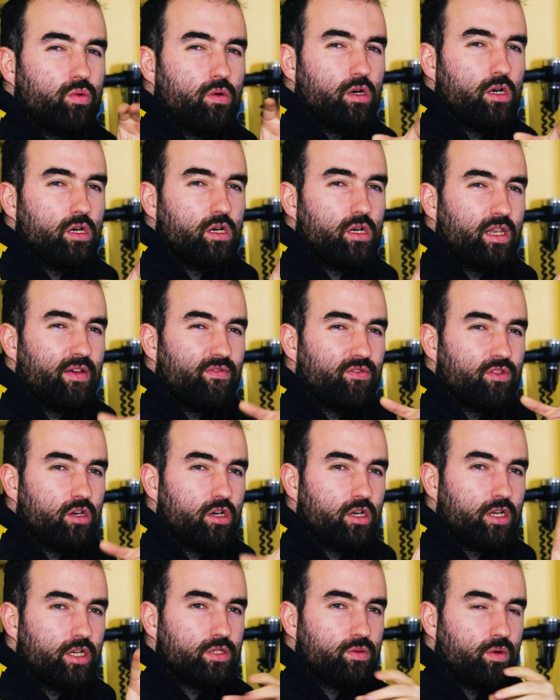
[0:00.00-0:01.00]

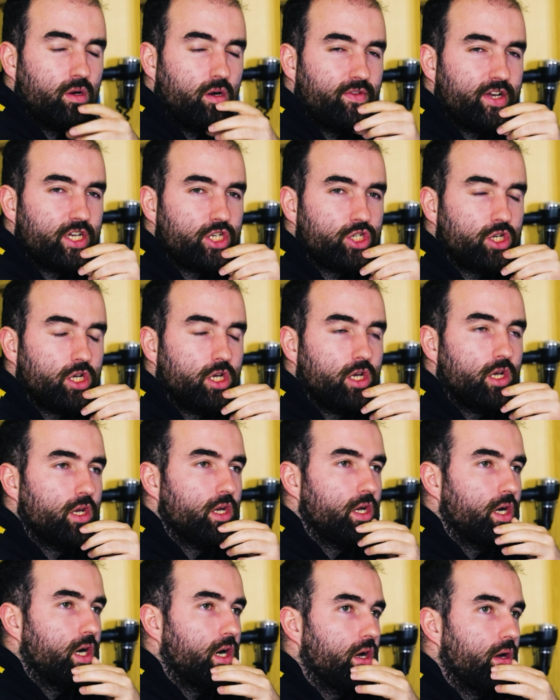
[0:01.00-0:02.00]
11:30, 12ish,
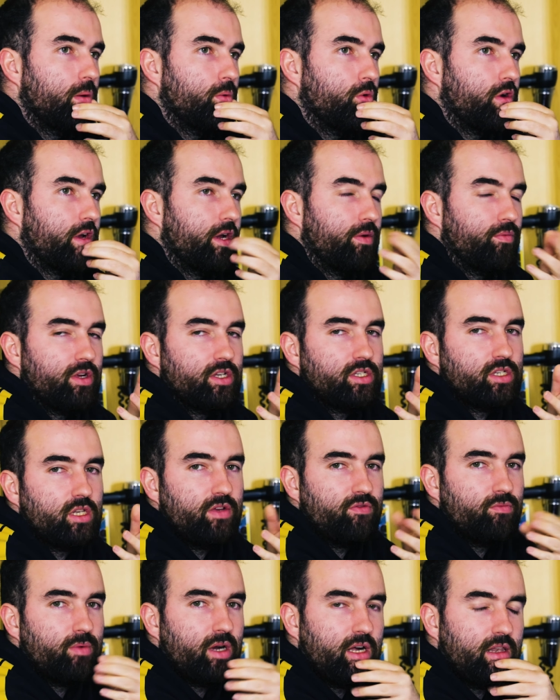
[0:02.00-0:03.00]
or getting ready to
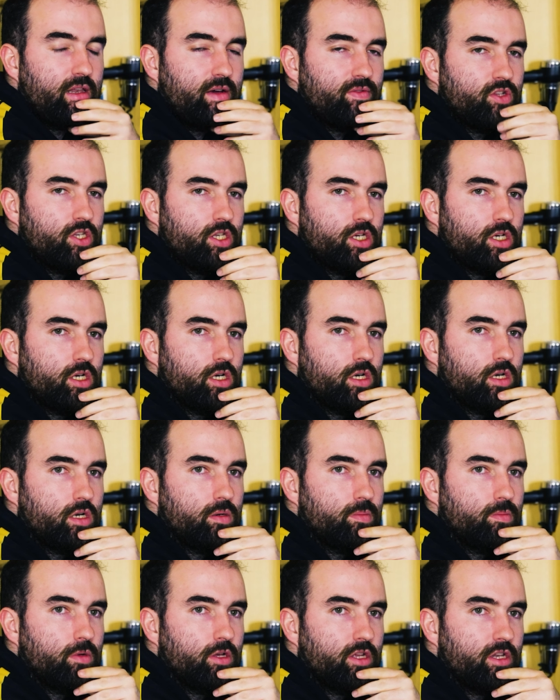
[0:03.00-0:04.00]
leave about 11,
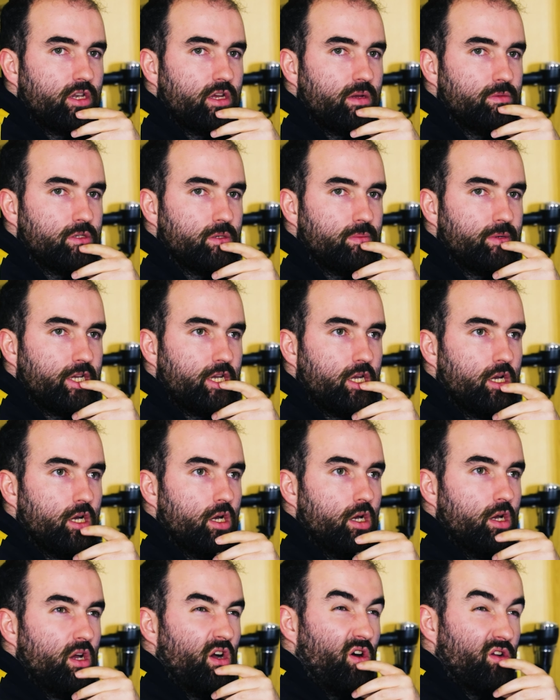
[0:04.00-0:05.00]
and then aim to be
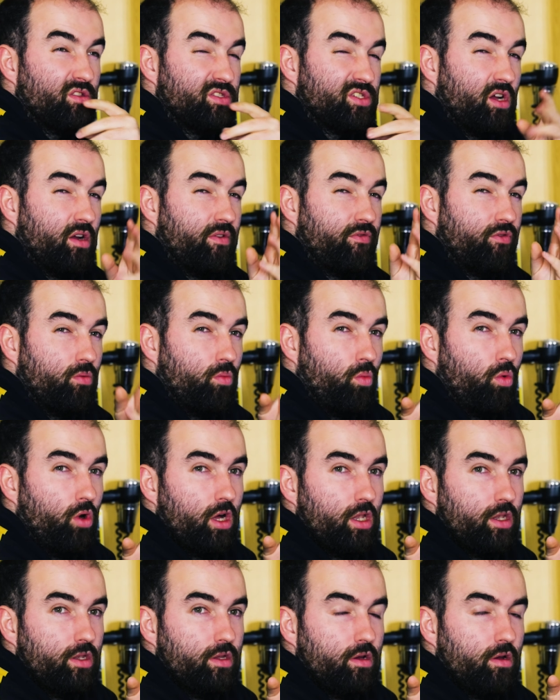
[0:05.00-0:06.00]
on site from
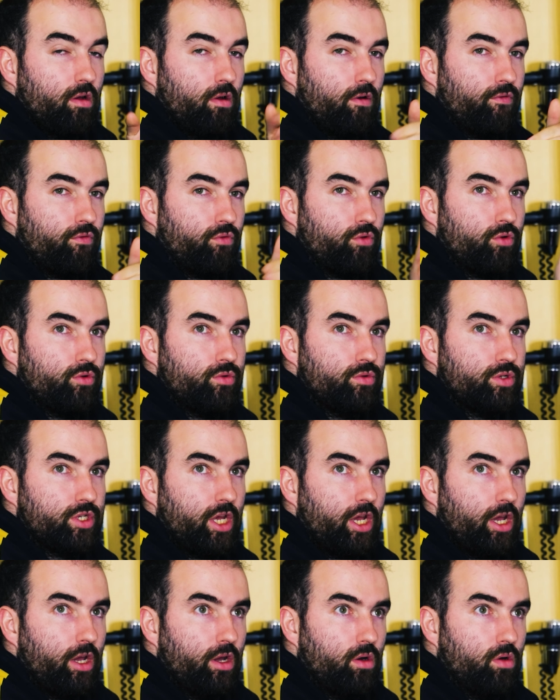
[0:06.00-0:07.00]
1 through
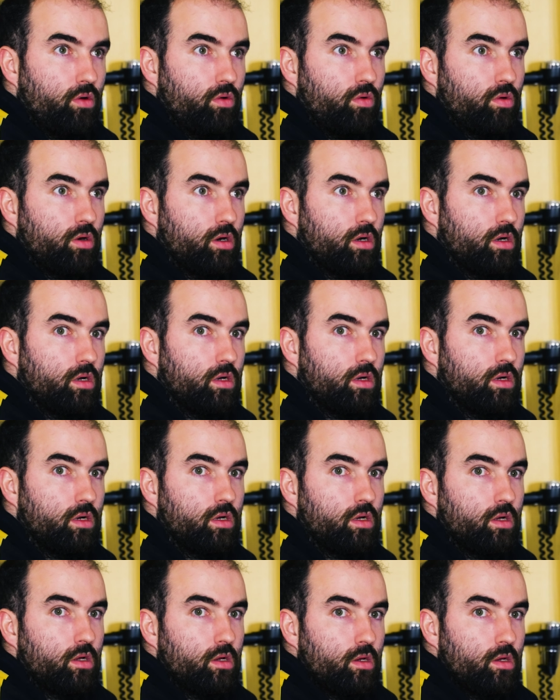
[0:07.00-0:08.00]
till
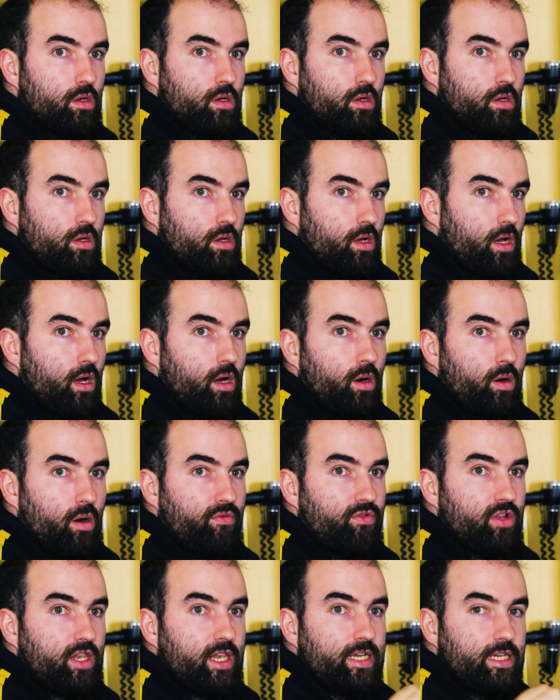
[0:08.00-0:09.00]

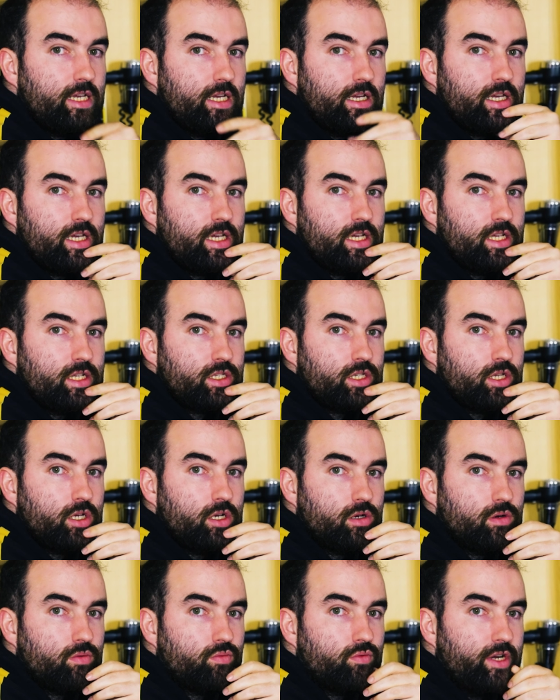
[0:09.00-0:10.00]
however late it is,
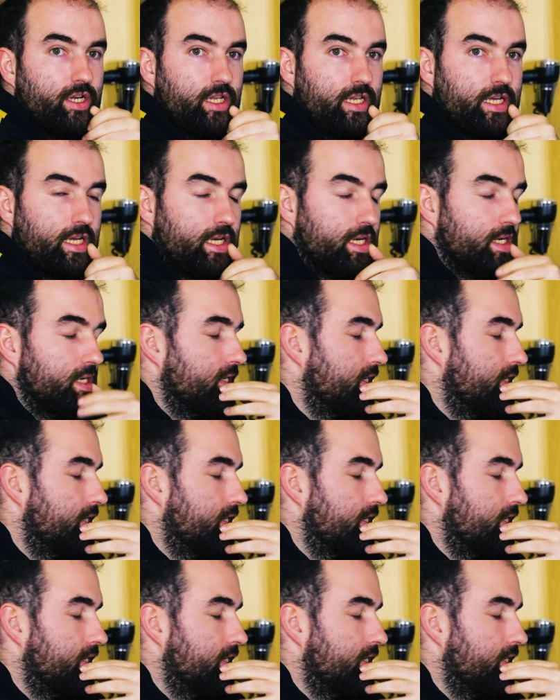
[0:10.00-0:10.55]
really.